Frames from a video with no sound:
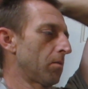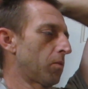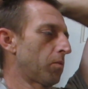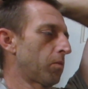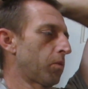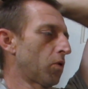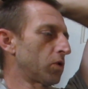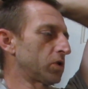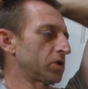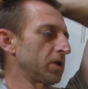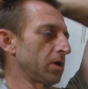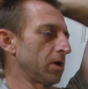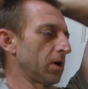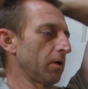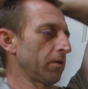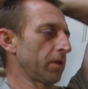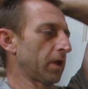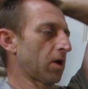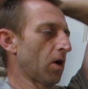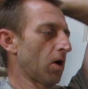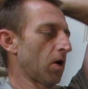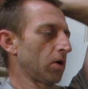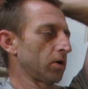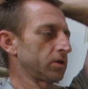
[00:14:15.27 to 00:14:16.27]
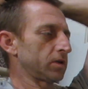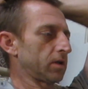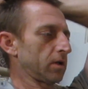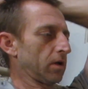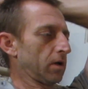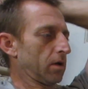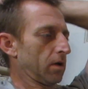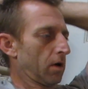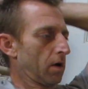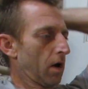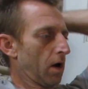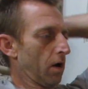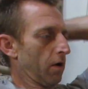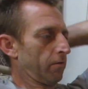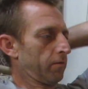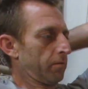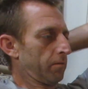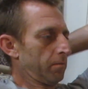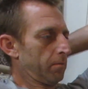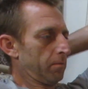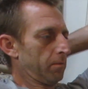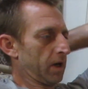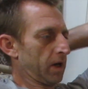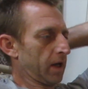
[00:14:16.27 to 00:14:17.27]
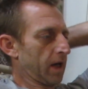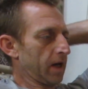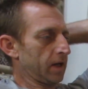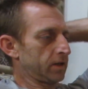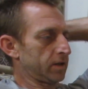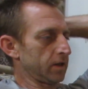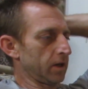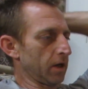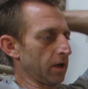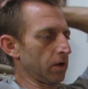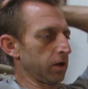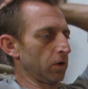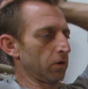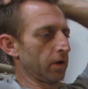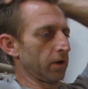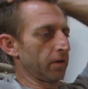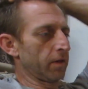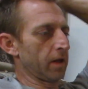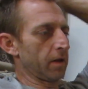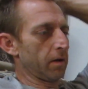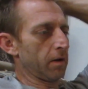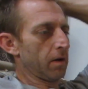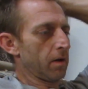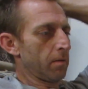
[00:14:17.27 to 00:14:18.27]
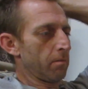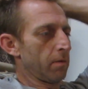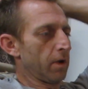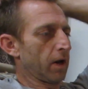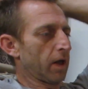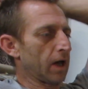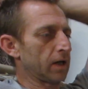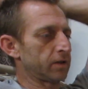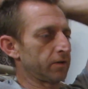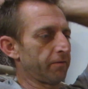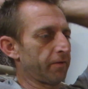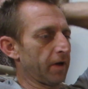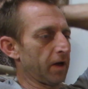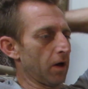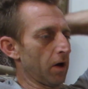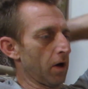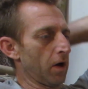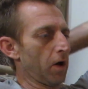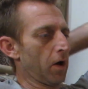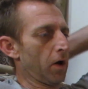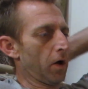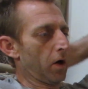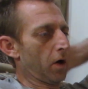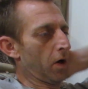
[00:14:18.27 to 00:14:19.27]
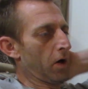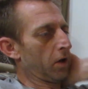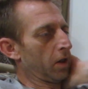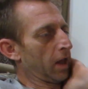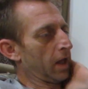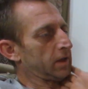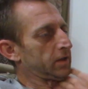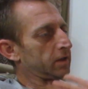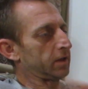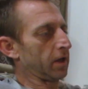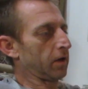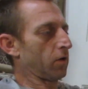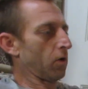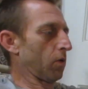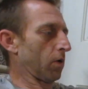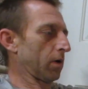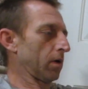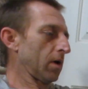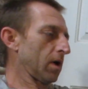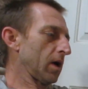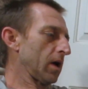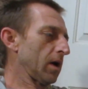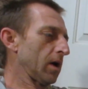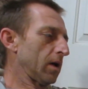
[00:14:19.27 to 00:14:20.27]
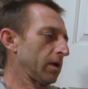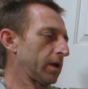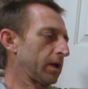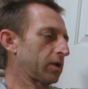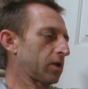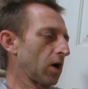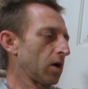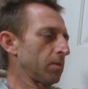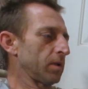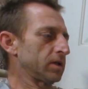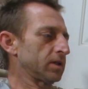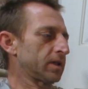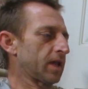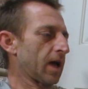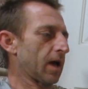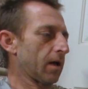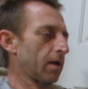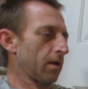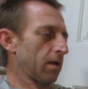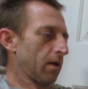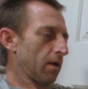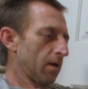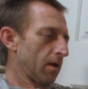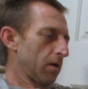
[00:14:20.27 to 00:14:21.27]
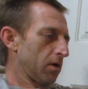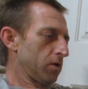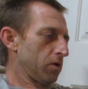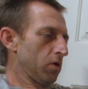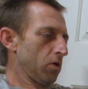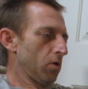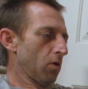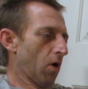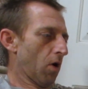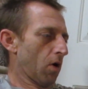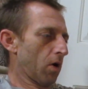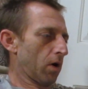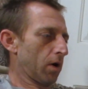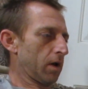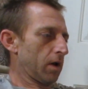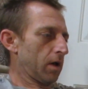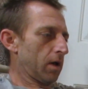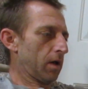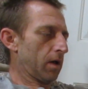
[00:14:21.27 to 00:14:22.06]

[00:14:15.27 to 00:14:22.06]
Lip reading: portion of the cost of mitigation, including the mitigation fee, unless the court determines that you are